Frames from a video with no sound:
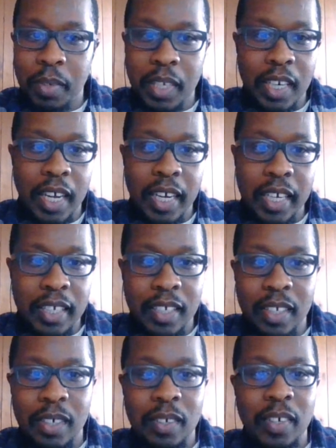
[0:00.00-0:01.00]
to me at night,
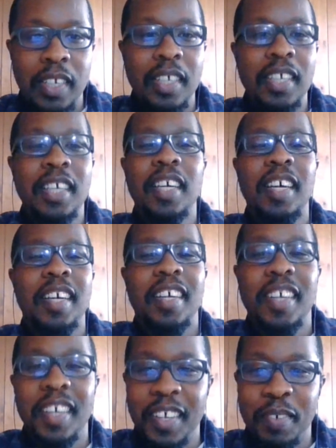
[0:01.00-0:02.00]

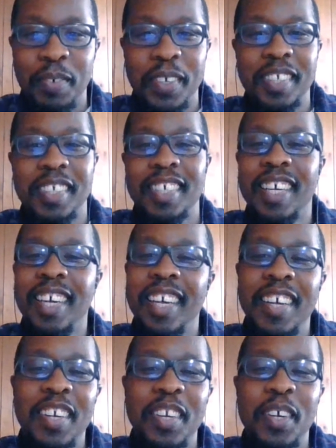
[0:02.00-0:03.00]
and it was,
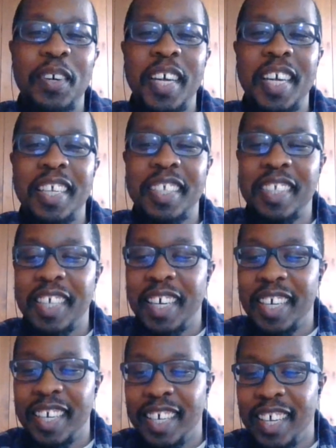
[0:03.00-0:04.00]
and it's
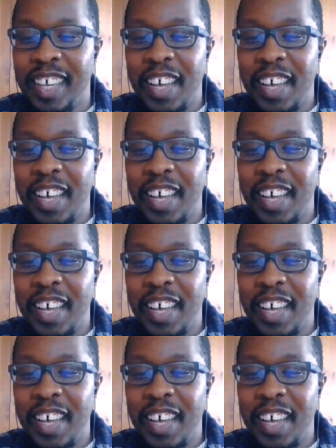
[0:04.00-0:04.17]
like,